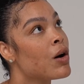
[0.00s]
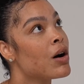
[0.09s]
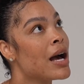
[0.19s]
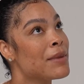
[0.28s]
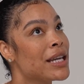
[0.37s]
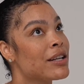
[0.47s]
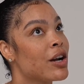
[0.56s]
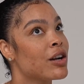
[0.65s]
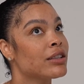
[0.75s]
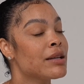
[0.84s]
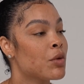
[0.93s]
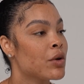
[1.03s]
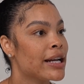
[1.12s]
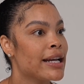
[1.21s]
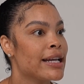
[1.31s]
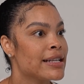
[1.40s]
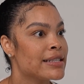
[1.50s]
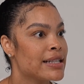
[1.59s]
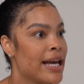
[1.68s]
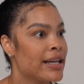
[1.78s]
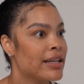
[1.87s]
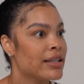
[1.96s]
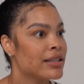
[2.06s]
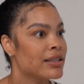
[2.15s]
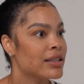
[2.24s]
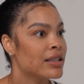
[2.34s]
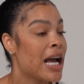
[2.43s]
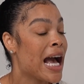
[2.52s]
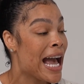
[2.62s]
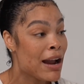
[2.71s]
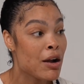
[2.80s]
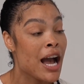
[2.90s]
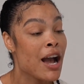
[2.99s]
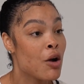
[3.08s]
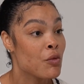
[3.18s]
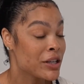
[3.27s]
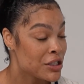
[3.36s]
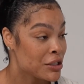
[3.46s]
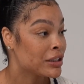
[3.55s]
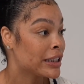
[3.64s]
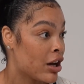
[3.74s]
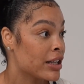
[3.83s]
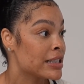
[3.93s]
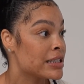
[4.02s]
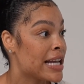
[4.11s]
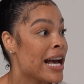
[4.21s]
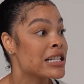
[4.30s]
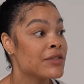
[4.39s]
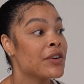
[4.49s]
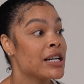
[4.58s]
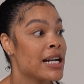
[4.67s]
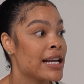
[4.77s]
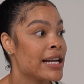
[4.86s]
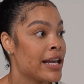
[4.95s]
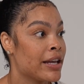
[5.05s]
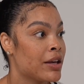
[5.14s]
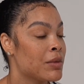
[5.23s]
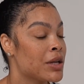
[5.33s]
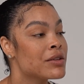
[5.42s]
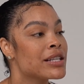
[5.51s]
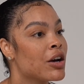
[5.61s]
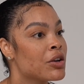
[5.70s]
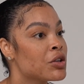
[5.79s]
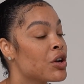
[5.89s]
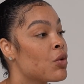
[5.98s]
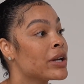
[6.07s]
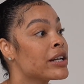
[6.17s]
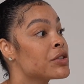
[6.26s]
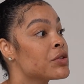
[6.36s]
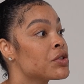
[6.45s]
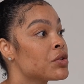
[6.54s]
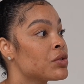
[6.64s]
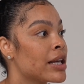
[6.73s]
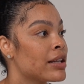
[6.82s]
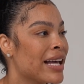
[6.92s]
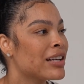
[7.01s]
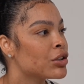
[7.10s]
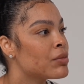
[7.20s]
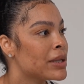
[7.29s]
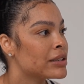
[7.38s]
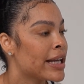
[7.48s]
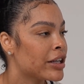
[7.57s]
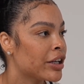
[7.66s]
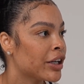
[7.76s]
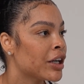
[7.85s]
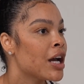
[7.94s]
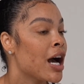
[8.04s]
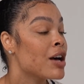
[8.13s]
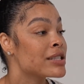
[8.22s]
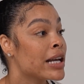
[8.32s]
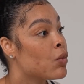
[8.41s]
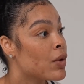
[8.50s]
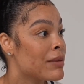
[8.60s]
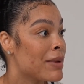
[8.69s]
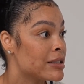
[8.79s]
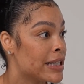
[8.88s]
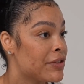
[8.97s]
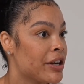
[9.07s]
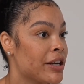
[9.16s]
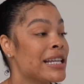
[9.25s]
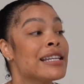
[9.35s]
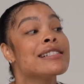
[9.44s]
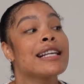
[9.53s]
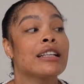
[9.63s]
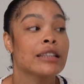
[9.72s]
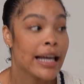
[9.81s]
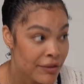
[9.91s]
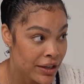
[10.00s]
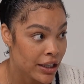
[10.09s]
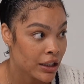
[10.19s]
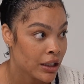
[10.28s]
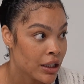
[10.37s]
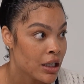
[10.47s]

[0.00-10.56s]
I mean, early morning is like, I originally honestly asked for a 9 a.m. and he was like, oh, you don't want to do too, like a little bit later? I was like, what about 10:30? He said 11.